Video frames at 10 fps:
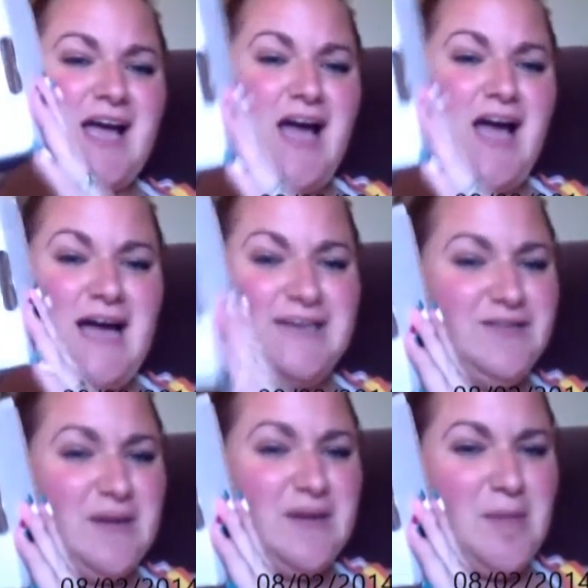kind
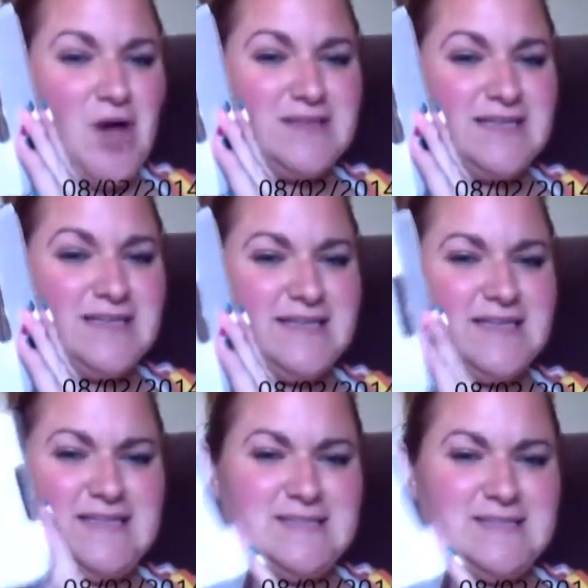of in a box like
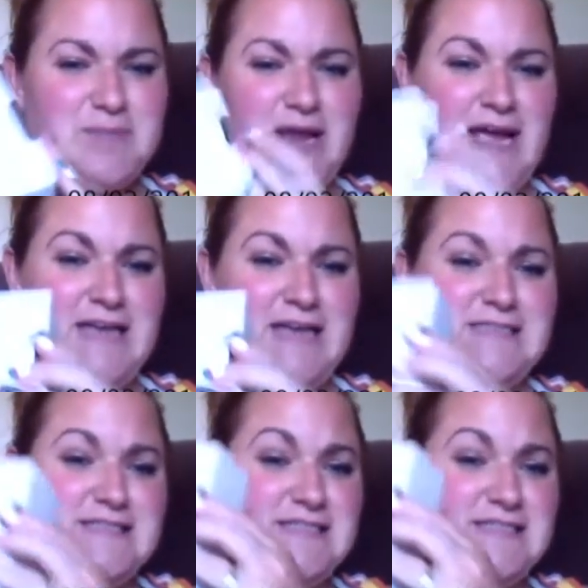this, but had